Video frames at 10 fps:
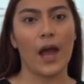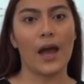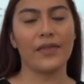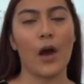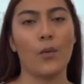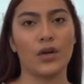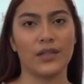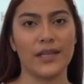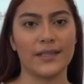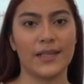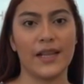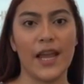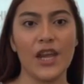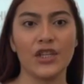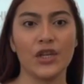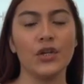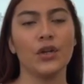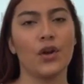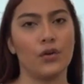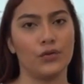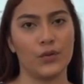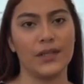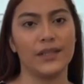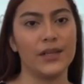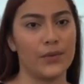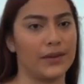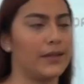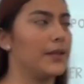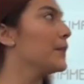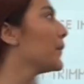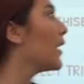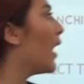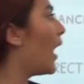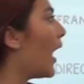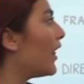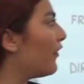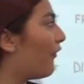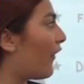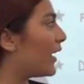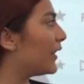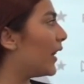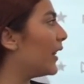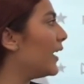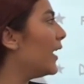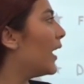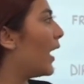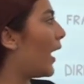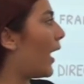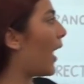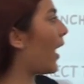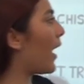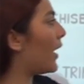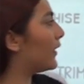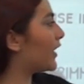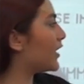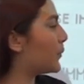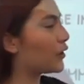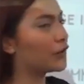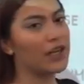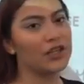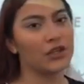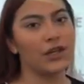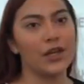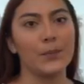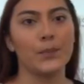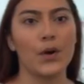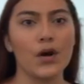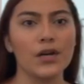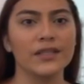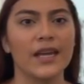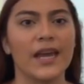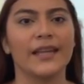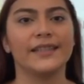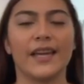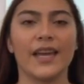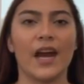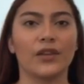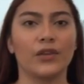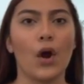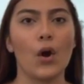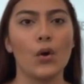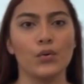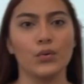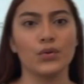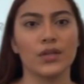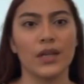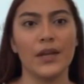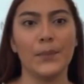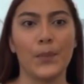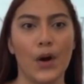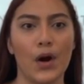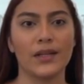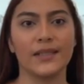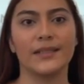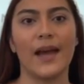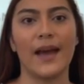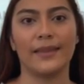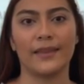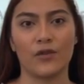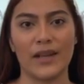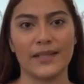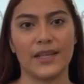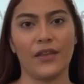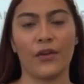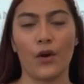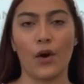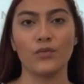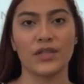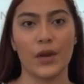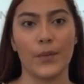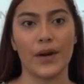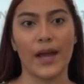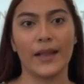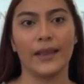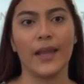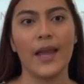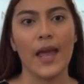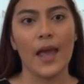at our destination country directly. And finally, transportation imports. They are those imports that transit through several